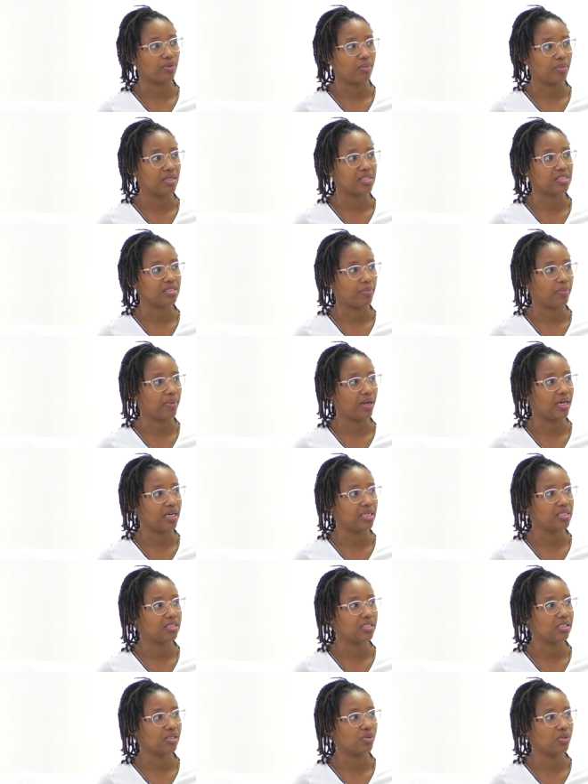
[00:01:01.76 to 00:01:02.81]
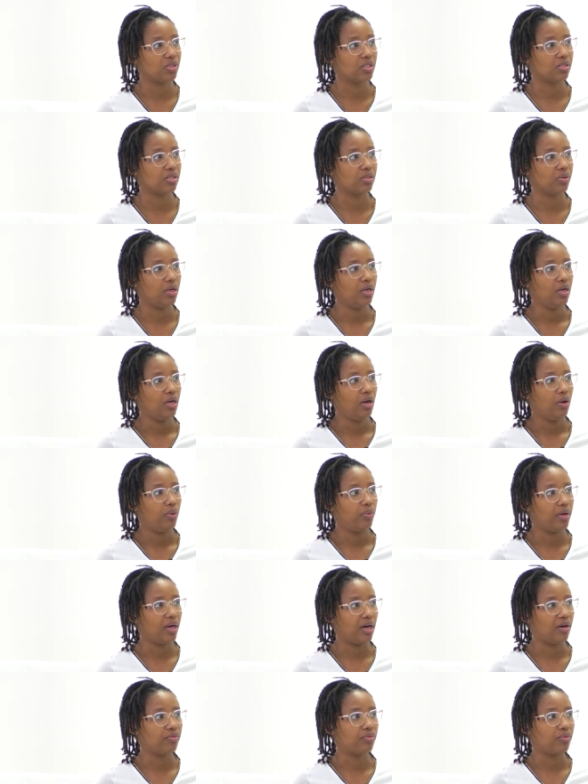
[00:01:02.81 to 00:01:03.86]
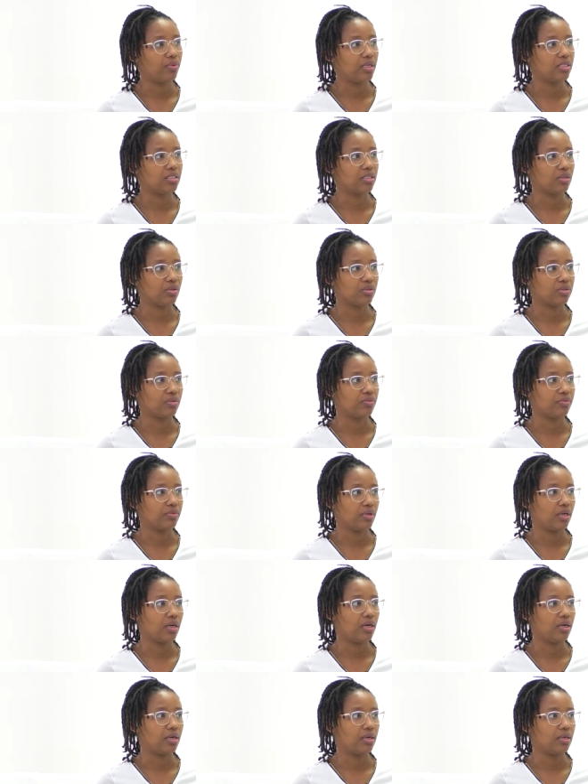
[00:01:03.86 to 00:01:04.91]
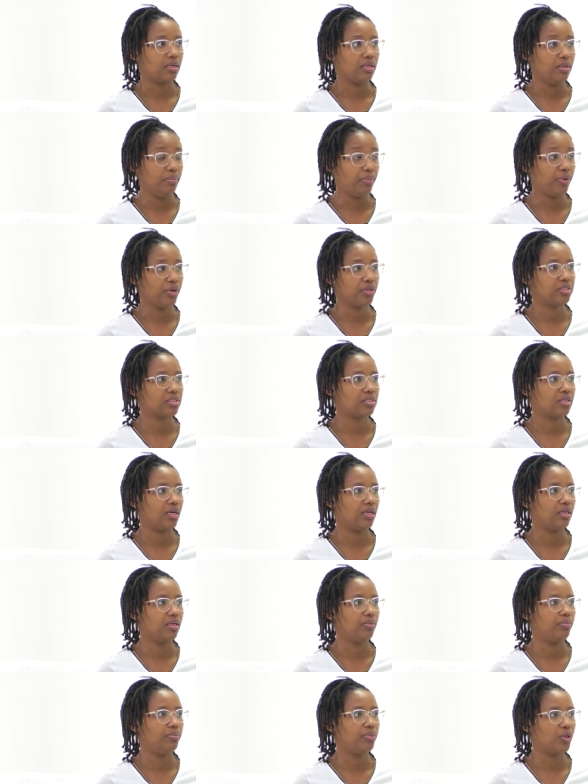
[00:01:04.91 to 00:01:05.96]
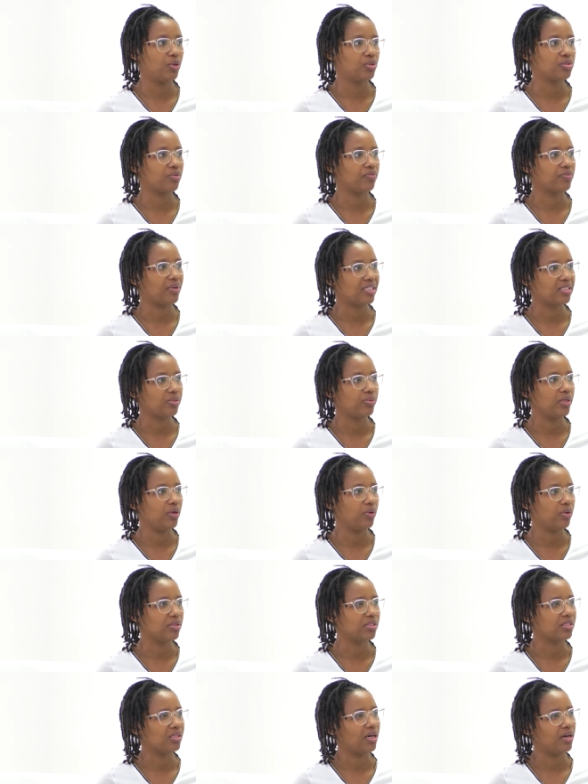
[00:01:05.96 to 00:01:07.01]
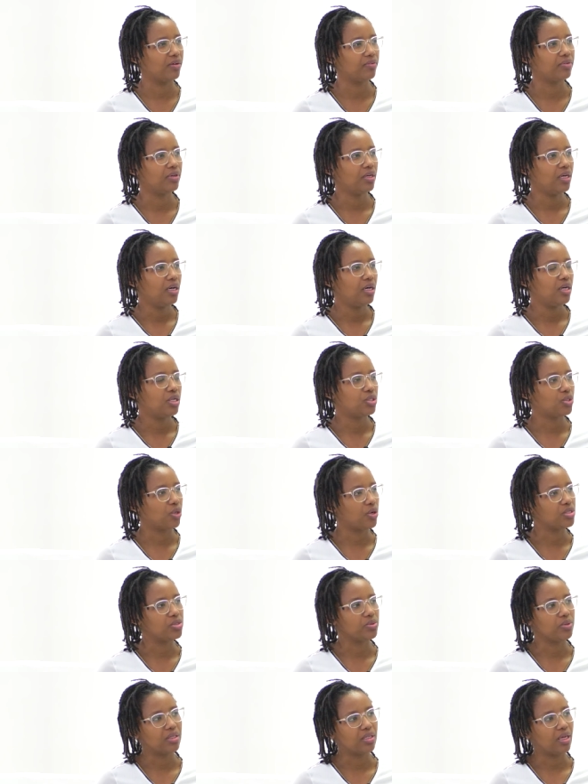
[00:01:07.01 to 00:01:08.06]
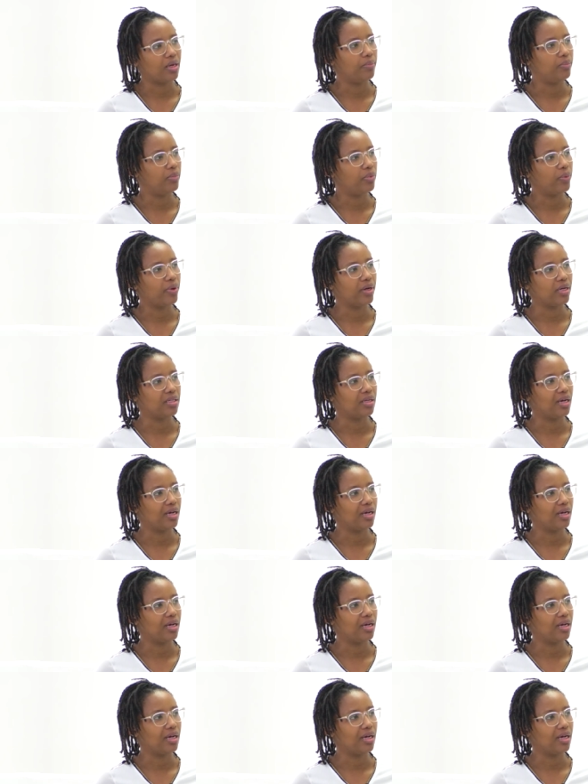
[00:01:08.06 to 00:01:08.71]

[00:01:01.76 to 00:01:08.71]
from our suppliers because uh, mm. we have quite a lot of uh, imports. And because of that, we always have talks with them where